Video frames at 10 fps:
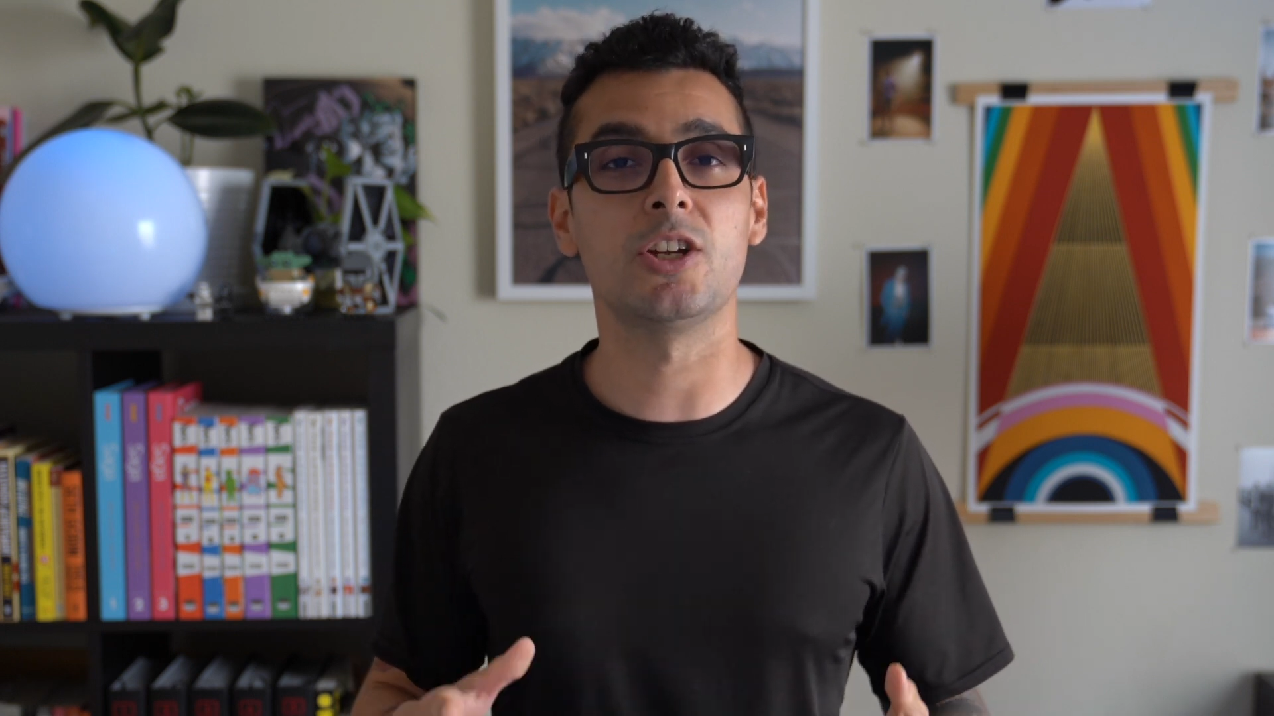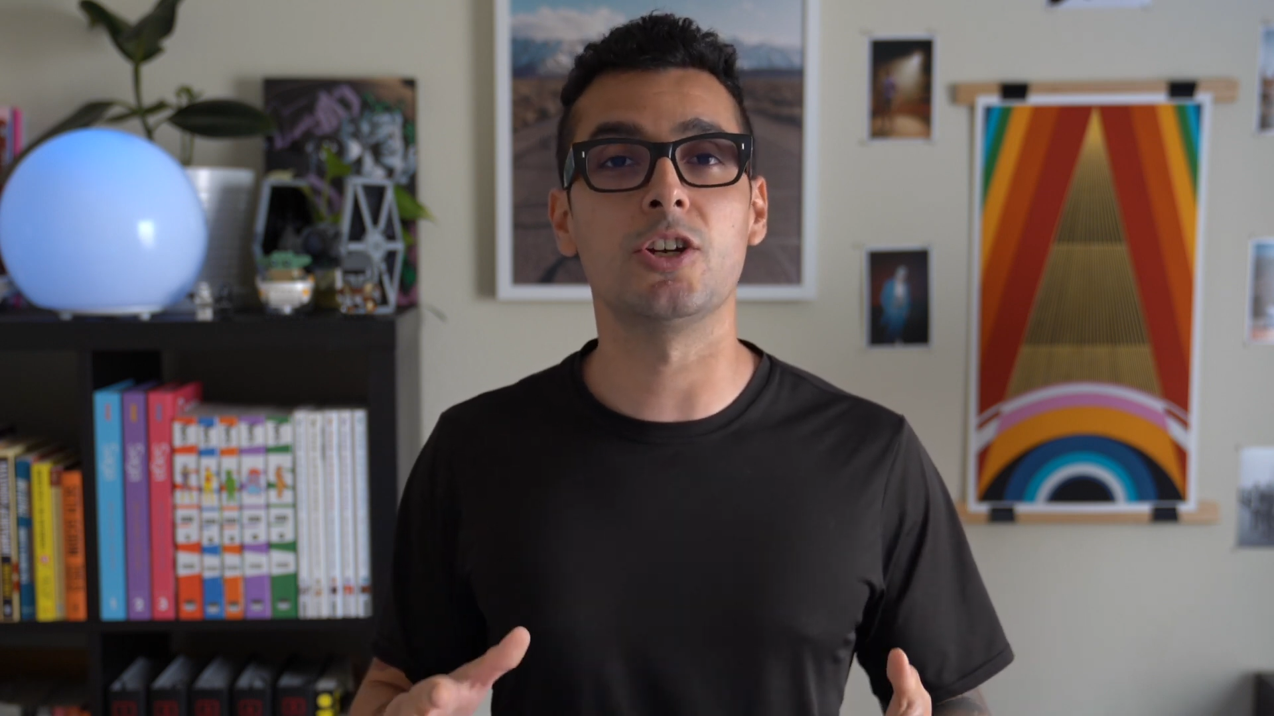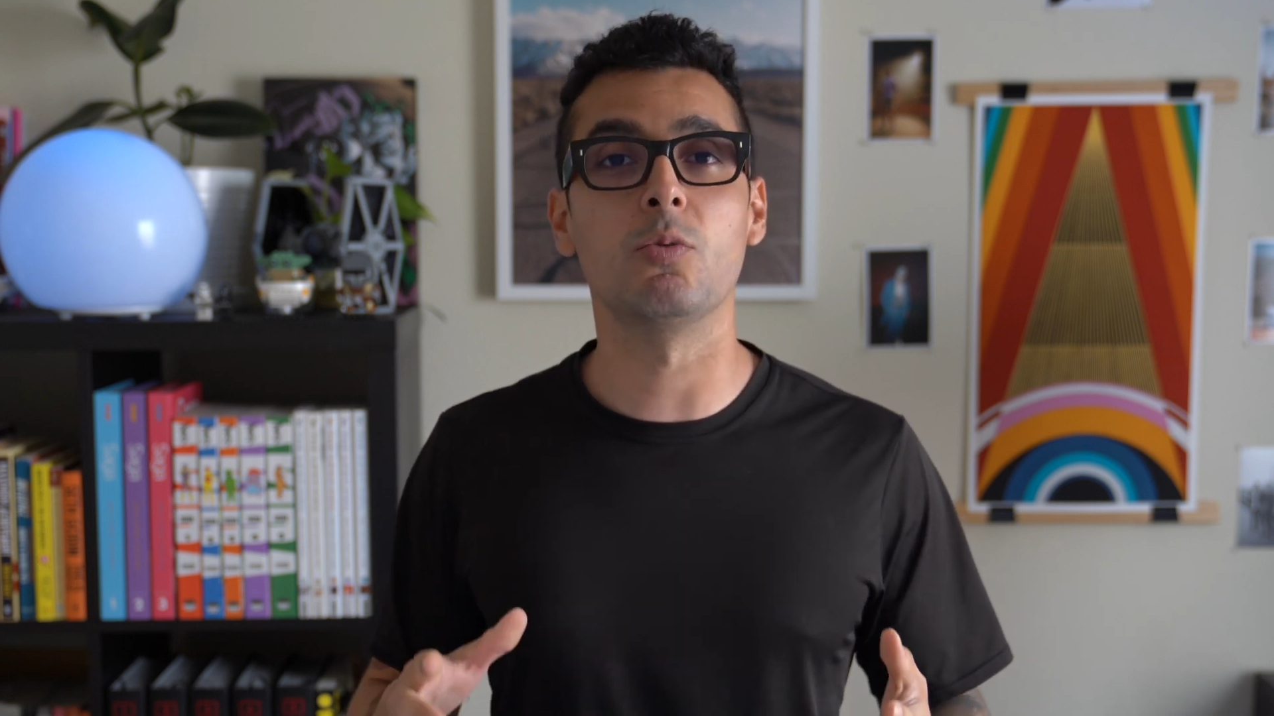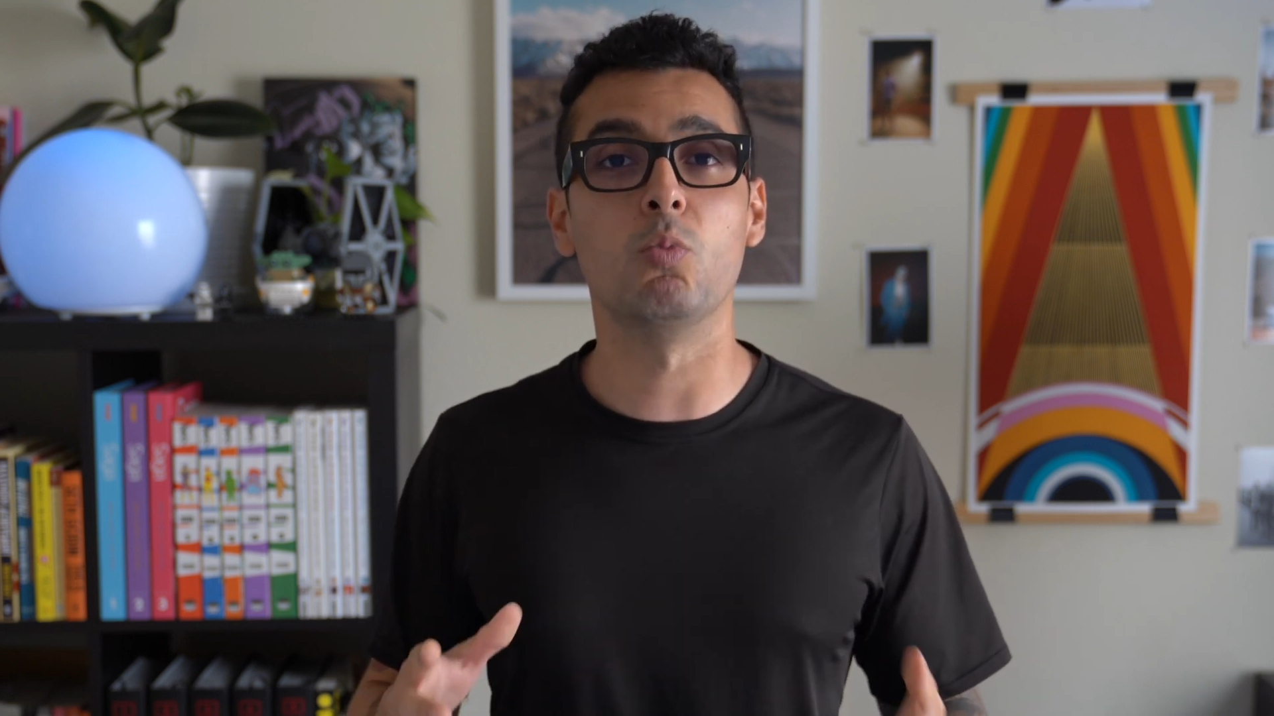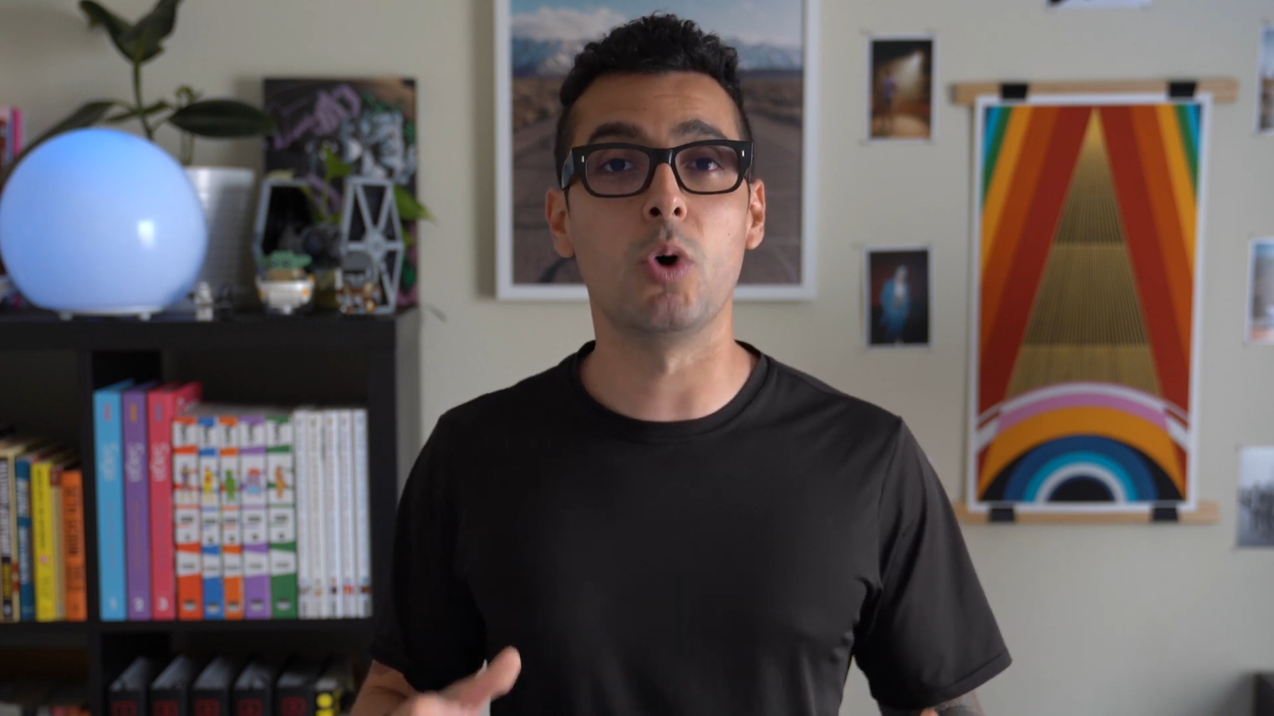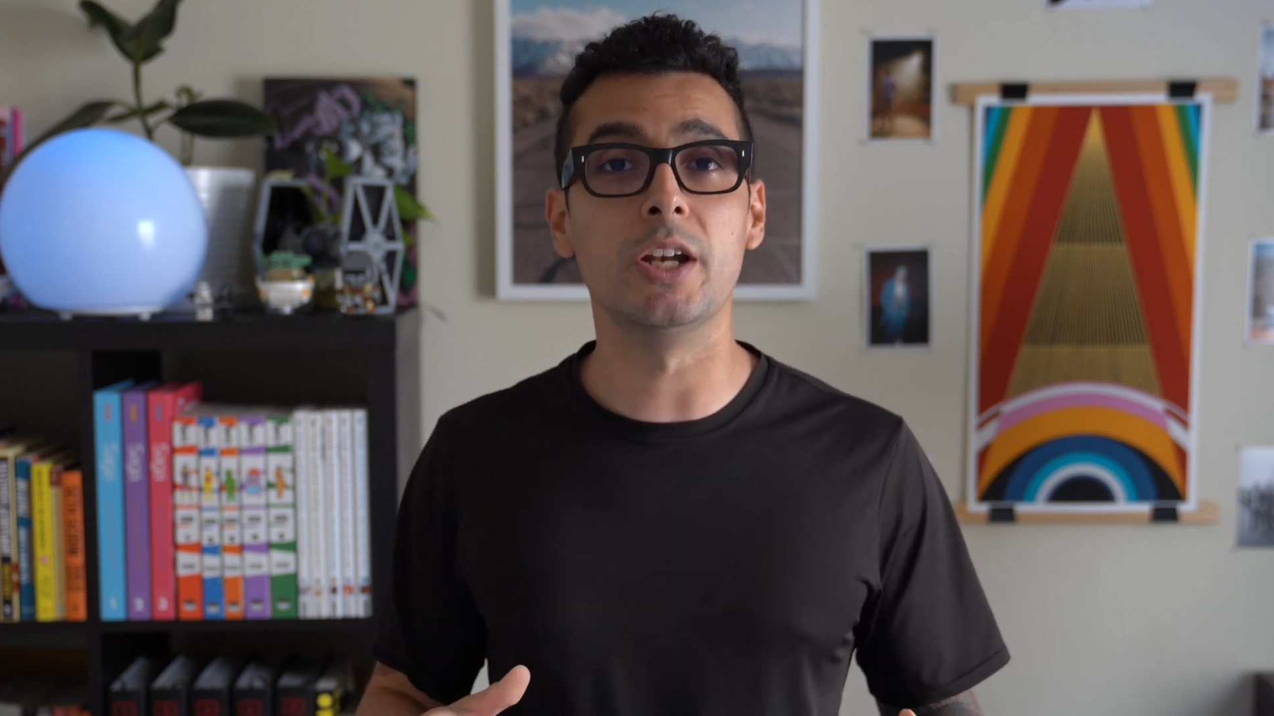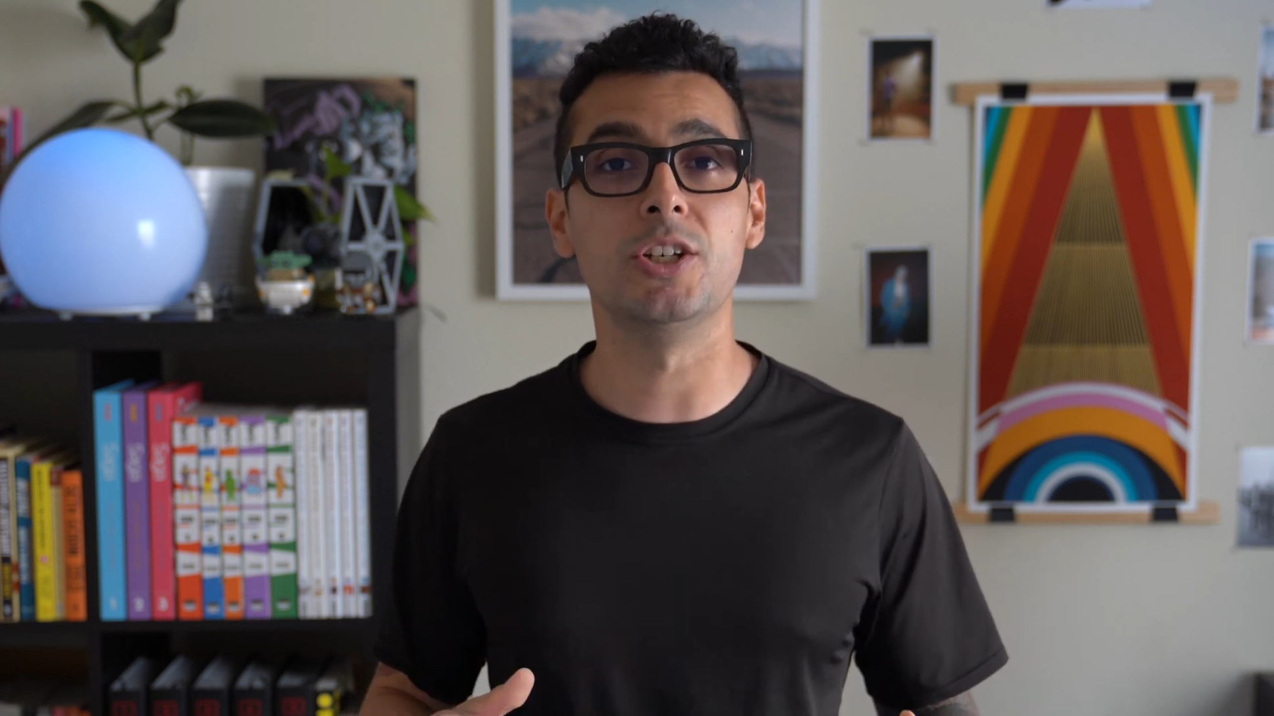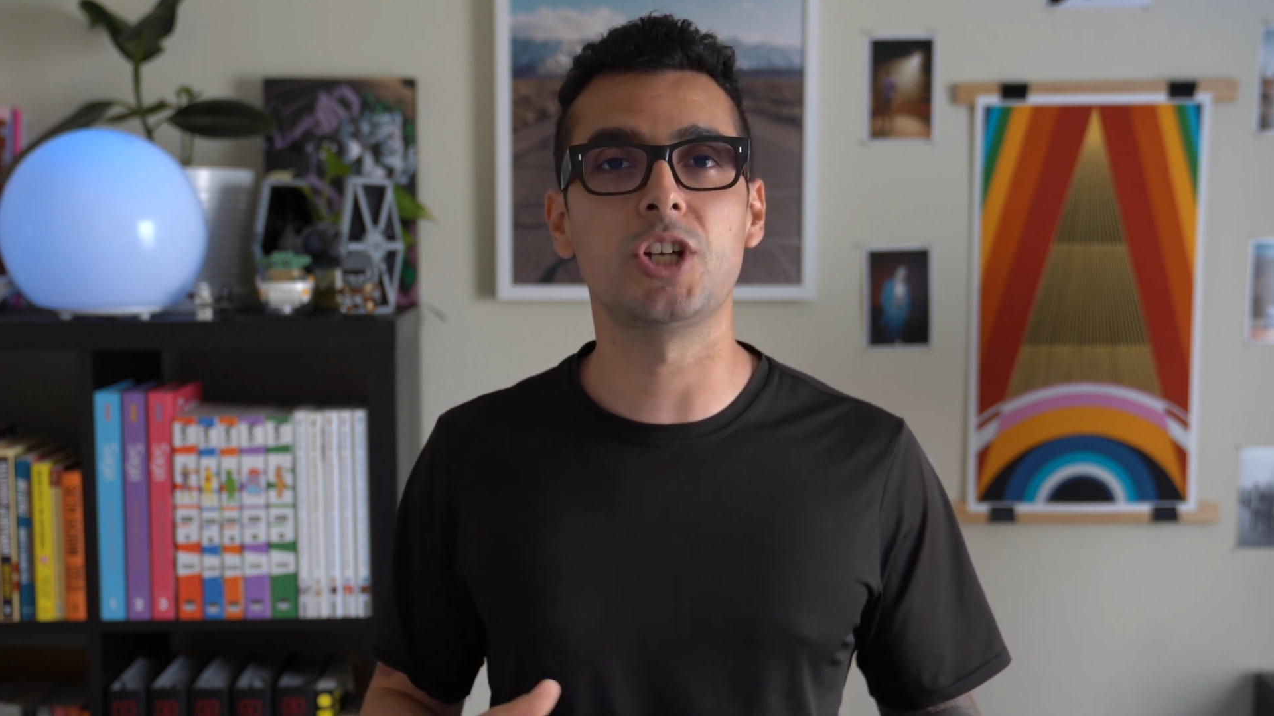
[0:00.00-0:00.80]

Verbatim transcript: under one